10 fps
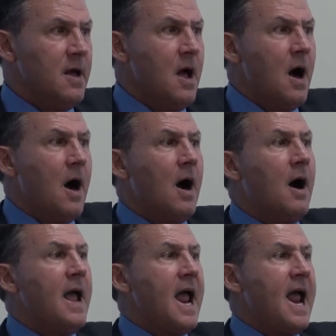
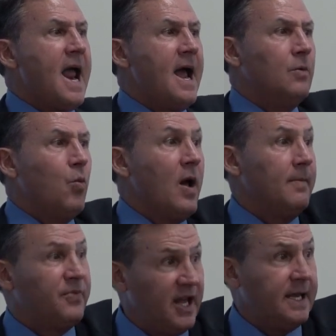And what
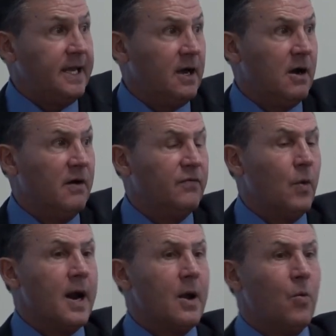I'm thinking of,
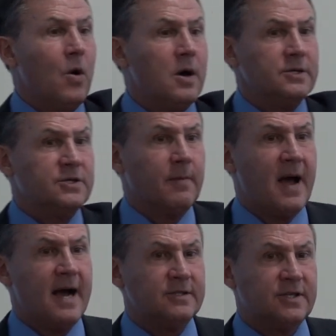what I was
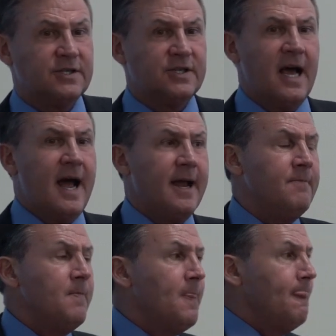about to say,
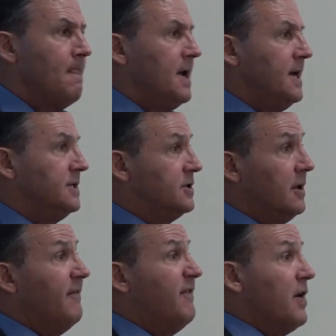is
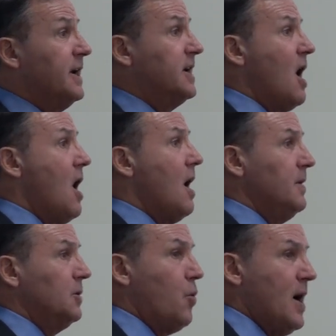a very
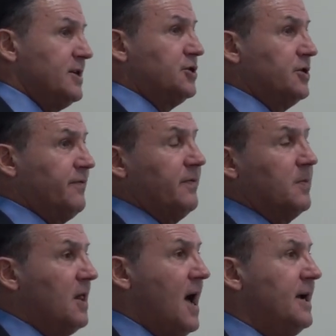common question from
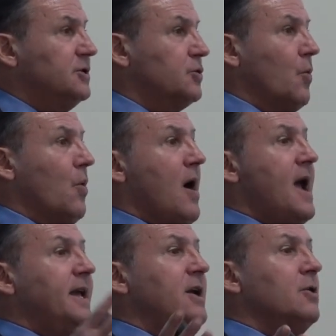clients, or
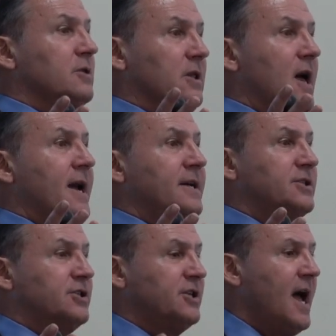I hear
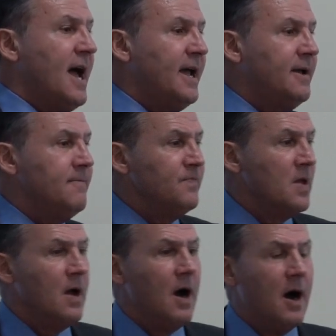clients say,
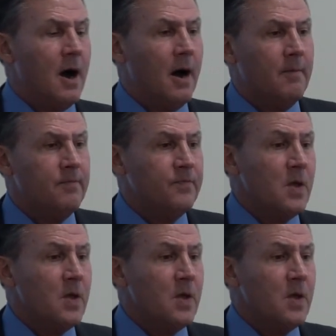well,